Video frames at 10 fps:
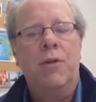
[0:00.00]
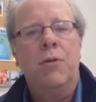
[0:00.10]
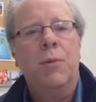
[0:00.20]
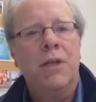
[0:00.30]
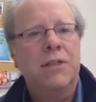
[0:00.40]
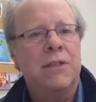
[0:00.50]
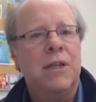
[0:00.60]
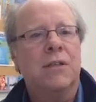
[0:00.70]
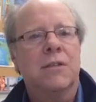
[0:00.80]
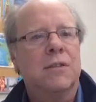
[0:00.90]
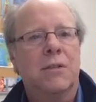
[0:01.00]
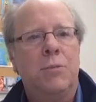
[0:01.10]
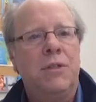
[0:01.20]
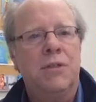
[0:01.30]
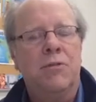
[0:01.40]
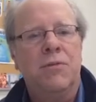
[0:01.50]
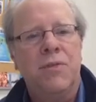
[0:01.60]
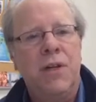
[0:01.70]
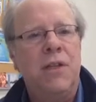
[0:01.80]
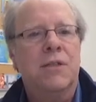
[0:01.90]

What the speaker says: And you might see this as a piece of graffiti.